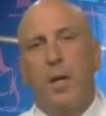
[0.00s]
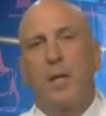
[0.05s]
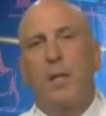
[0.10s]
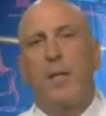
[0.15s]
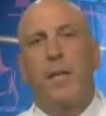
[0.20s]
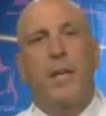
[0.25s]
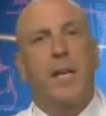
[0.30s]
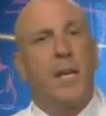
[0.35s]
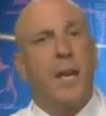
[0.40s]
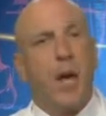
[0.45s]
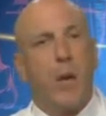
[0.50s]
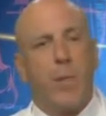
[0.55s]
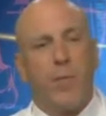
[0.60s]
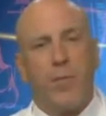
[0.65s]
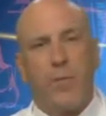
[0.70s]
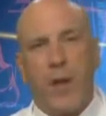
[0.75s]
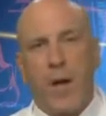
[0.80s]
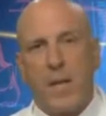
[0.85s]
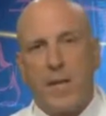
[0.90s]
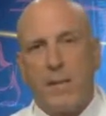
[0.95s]
cleaning it out with
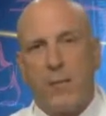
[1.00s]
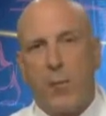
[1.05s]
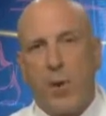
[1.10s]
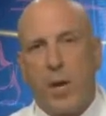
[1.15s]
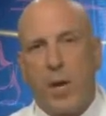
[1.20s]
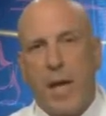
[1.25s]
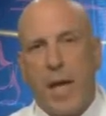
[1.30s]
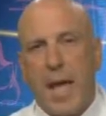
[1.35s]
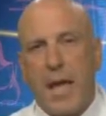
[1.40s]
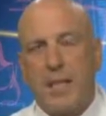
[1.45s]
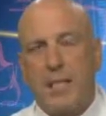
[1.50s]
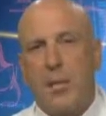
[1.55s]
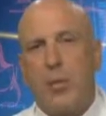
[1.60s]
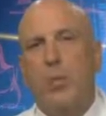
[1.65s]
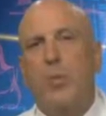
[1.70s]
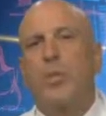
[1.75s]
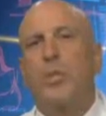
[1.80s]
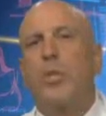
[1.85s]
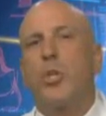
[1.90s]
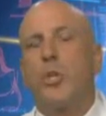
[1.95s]
phosphoric acid
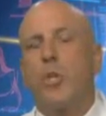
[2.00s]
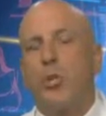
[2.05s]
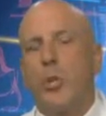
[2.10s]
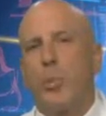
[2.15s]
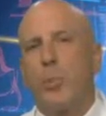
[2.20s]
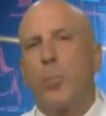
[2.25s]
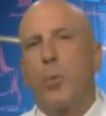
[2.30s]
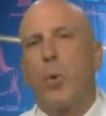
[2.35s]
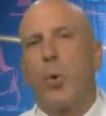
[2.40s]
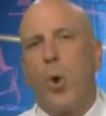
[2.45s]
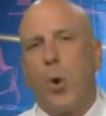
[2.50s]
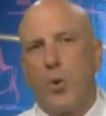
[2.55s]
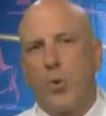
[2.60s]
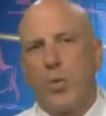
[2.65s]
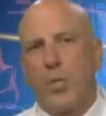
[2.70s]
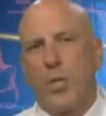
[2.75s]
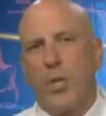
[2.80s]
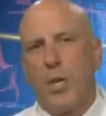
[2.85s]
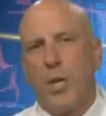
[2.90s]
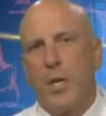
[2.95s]
was a good
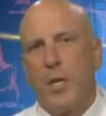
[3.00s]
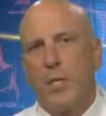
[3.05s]
approach